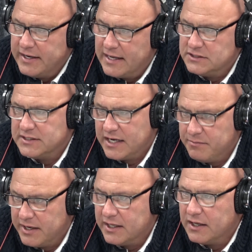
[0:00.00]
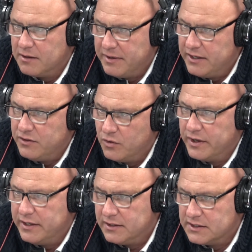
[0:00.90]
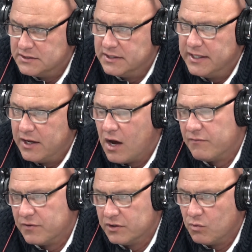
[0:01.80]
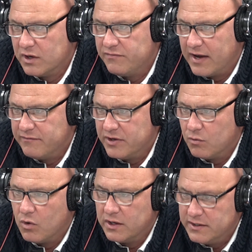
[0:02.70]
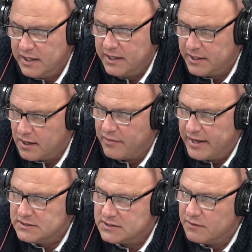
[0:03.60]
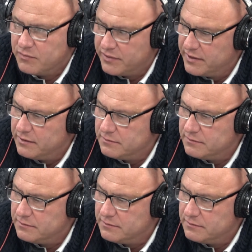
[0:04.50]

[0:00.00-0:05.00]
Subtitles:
Not just anybody can come in and do it, because they offer a 25-year warranty and all that stuff with it.